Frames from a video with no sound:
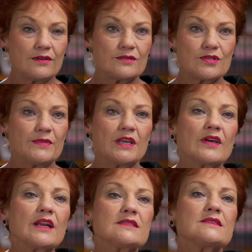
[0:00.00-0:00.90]
you know, to me
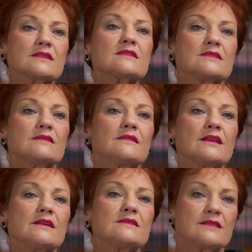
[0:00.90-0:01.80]
that is
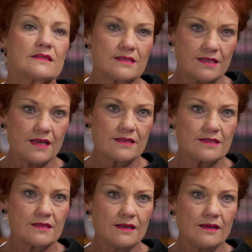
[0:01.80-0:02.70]
that is success.